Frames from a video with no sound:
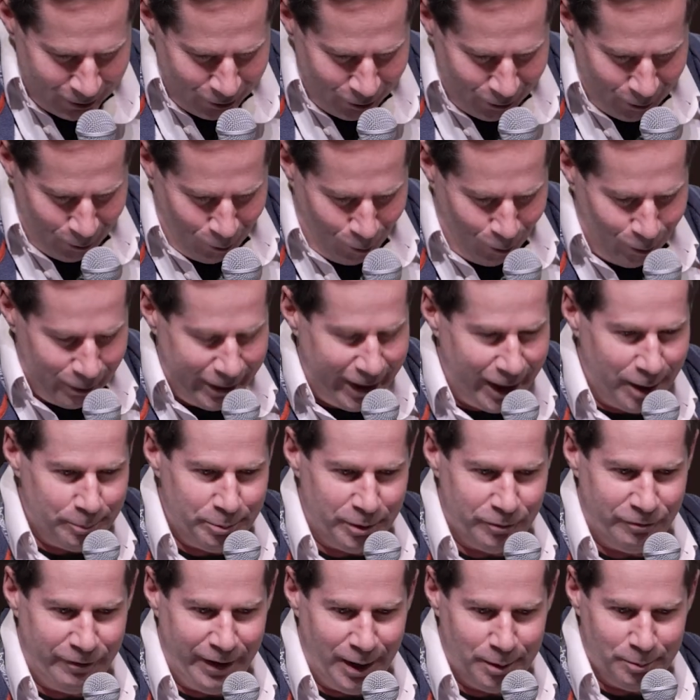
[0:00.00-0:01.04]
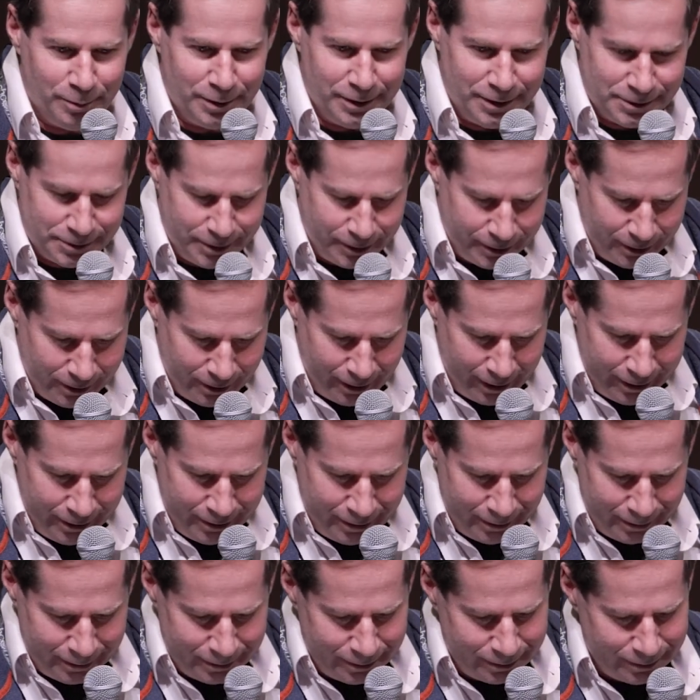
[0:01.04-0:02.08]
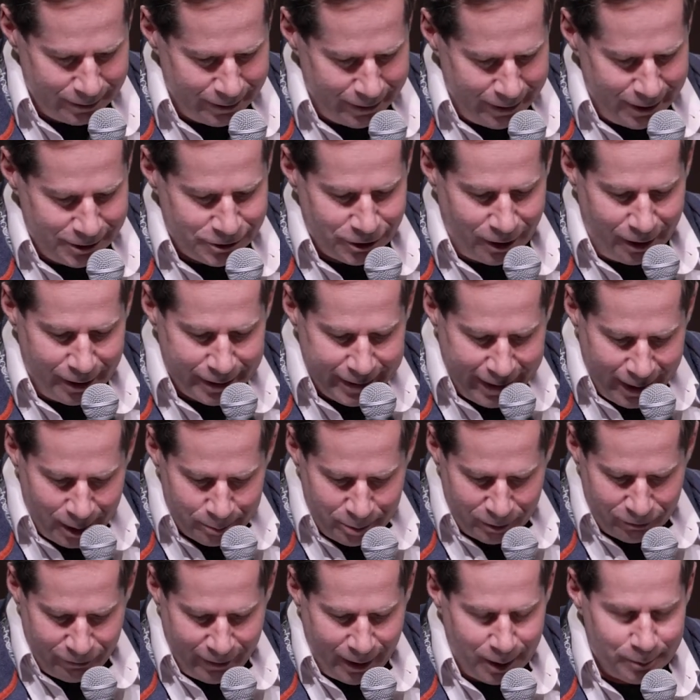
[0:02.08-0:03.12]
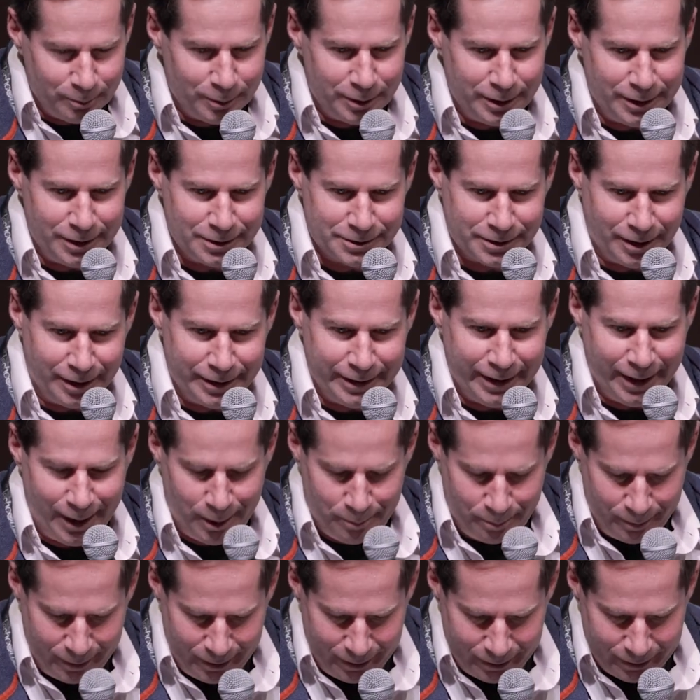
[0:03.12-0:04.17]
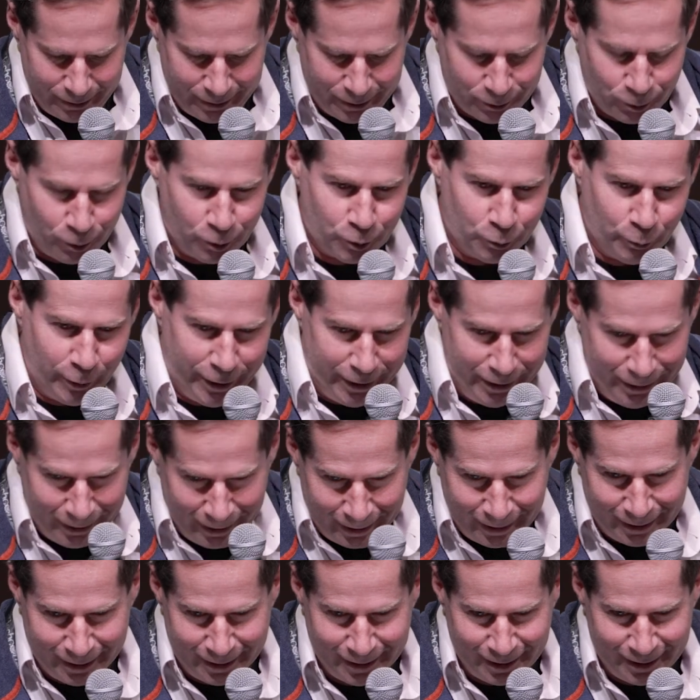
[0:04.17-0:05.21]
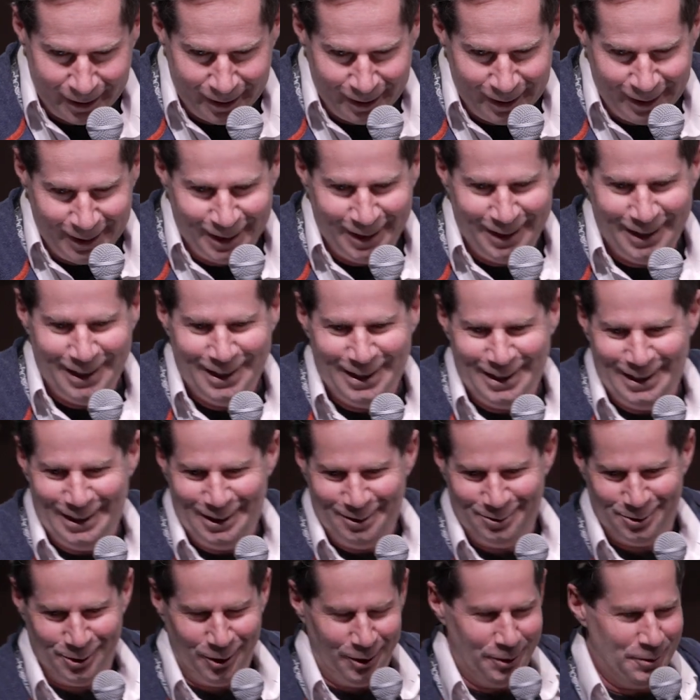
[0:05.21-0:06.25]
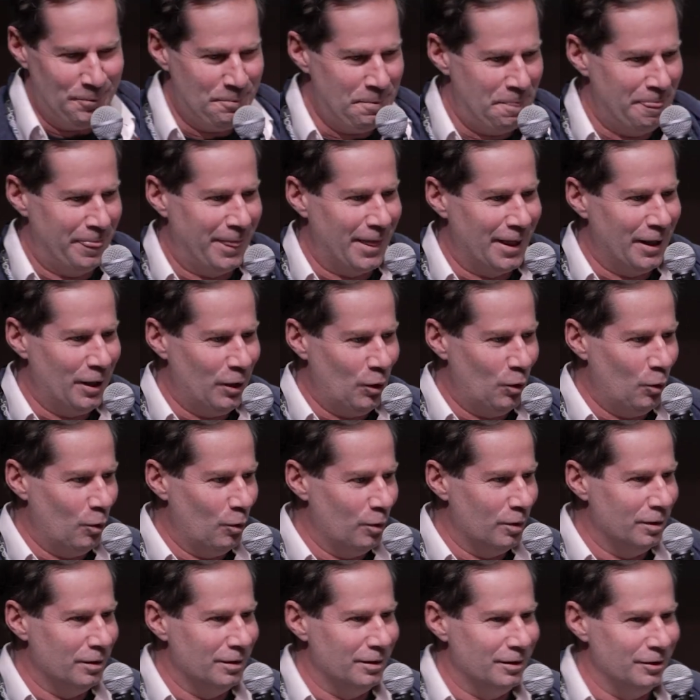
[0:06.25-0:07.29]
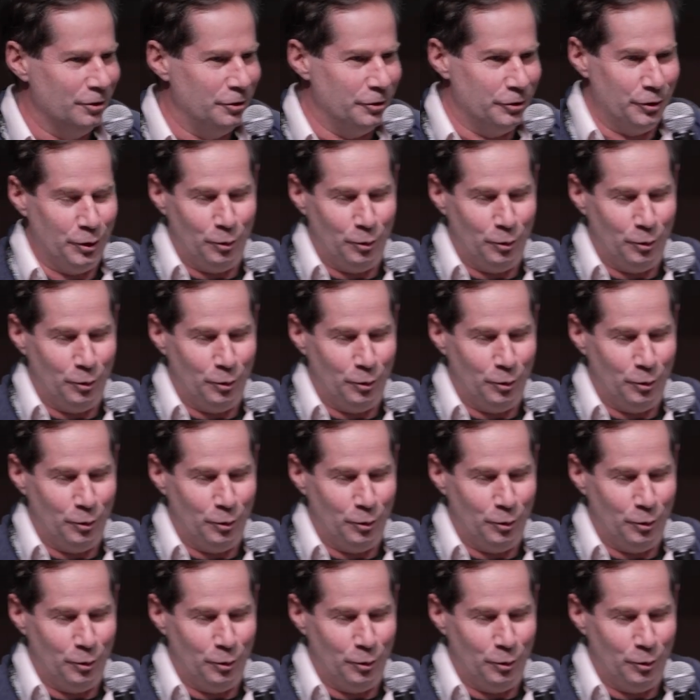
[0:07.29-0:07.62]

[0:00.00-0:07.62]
All happy families are alike. Each unhappy family is unhappy in their own way. So the